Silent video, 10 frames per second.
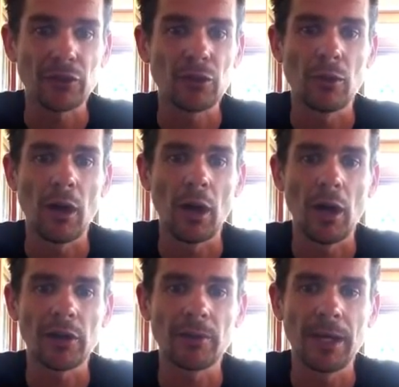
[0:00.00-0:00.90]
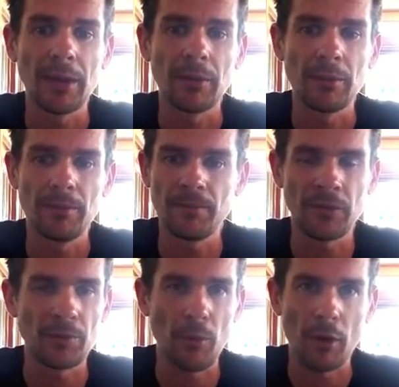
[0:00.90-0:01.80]
that's cool. I like to be able to
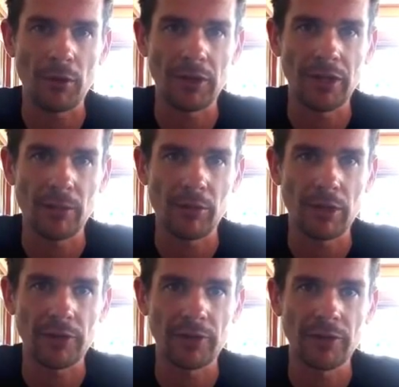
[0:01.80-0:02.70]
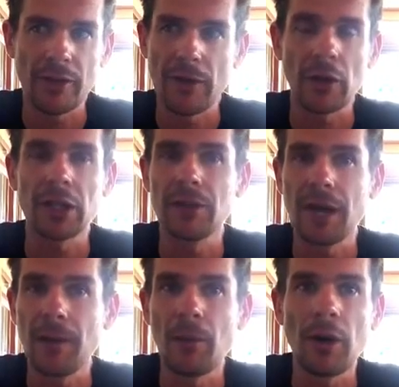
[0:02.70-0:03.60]
just buy retail prices and then I can give
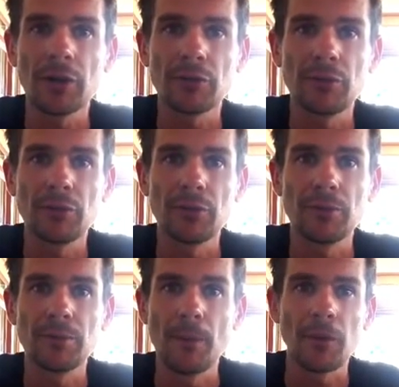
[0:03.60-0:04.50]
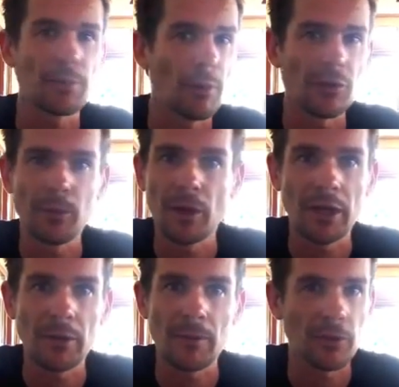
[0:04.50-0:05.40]
an unbiased review. I'm not sponsored by
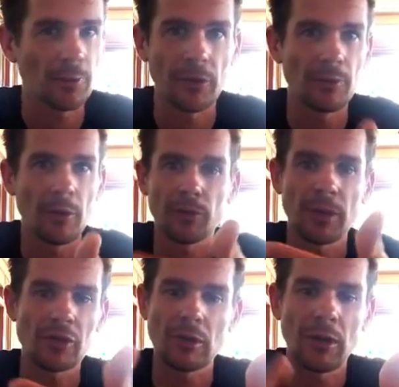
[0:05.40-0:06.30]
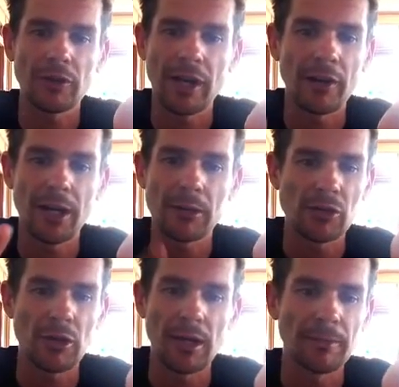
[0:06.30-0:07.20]
anyone. I'm not sponsored by Specialized, Cannondale,
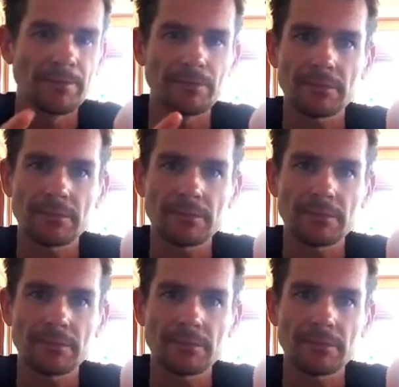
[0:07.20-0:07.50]
Giant,